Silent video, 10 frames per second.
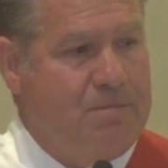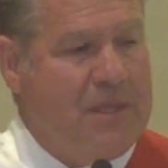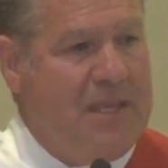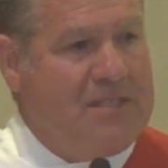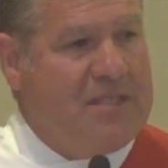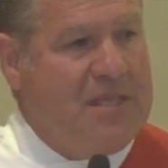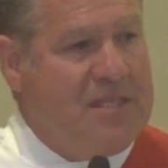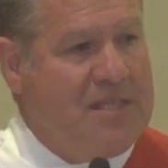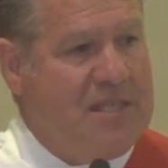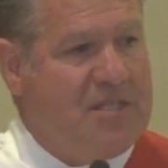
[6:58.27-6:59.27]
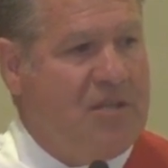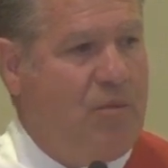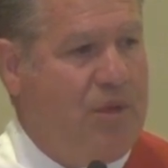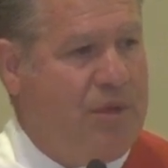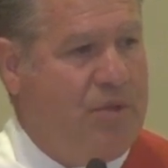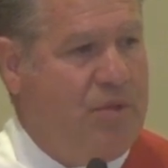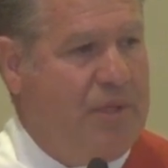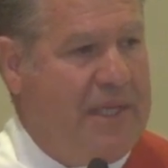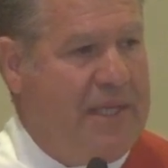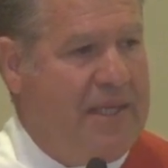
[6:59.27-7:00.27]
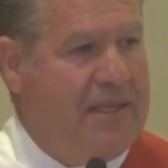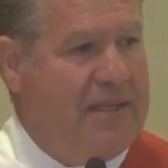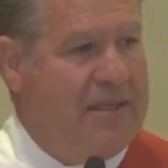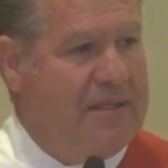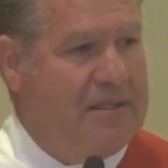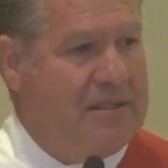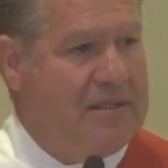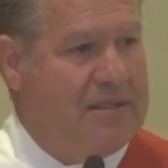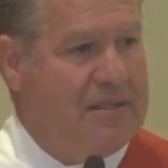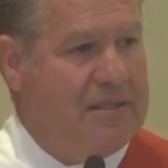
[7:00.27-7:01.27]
It's consistent with who He is.